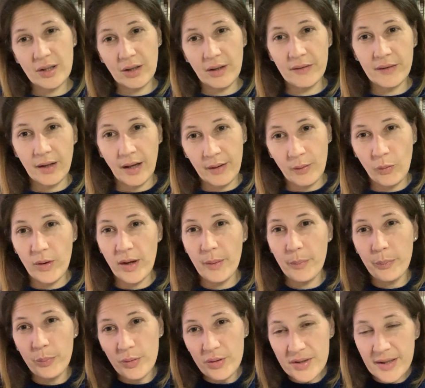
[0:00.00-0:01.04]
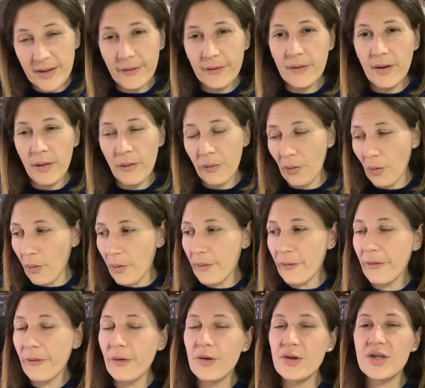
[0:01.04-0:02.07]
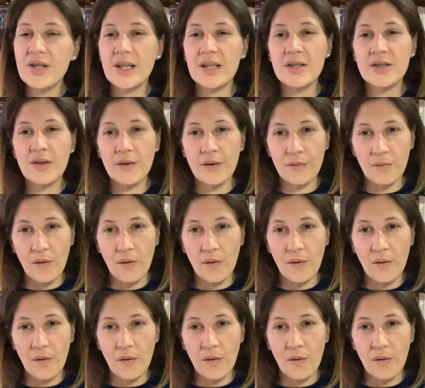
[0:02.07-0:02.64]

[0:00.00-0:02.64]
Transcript: and we are putting and throwing food into the